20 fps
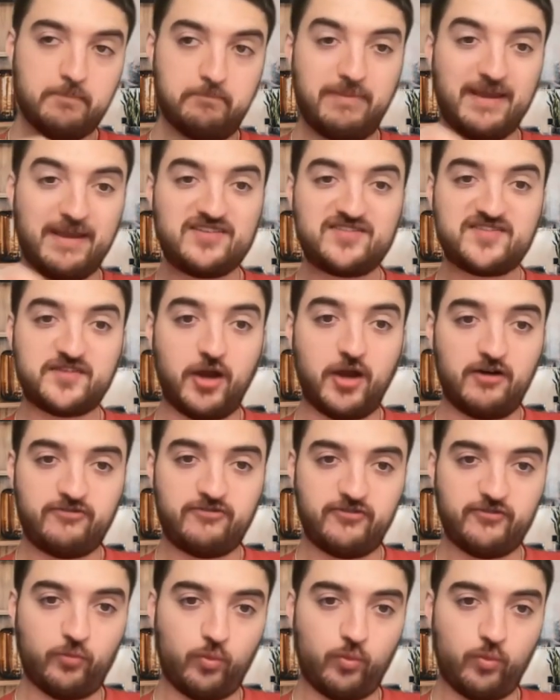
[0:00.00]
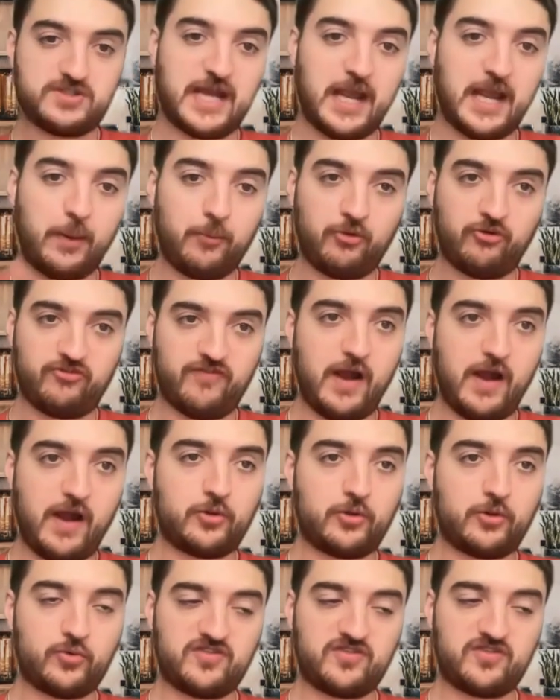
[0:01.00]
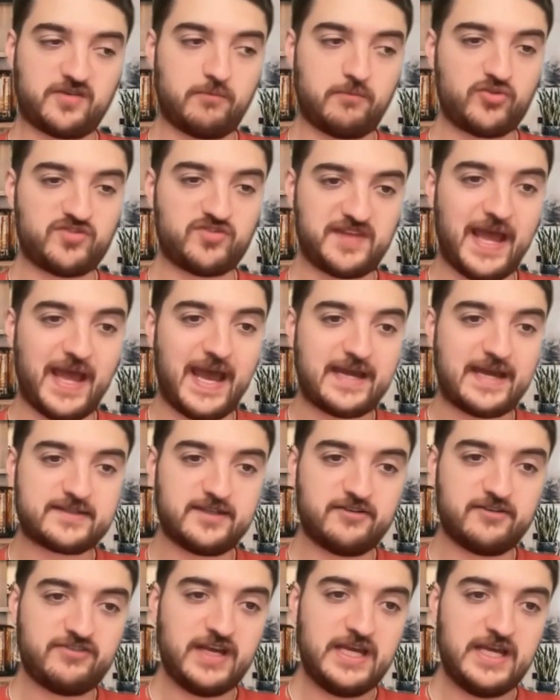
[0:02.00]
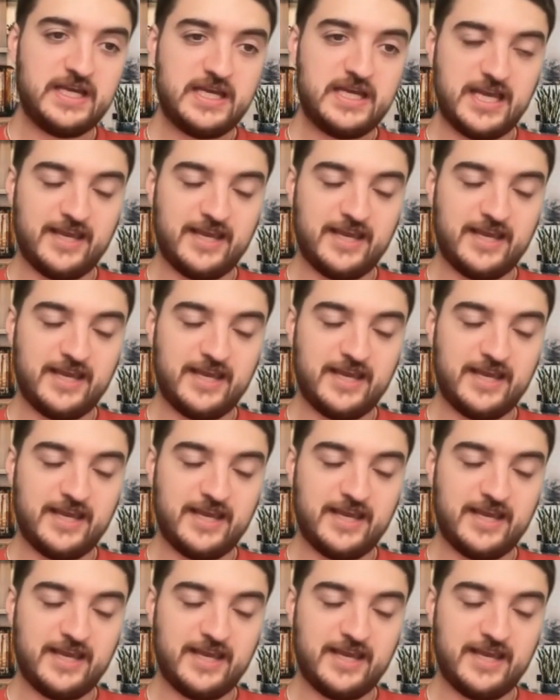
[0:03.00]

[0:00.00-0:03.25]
based off of what time your followers are most active.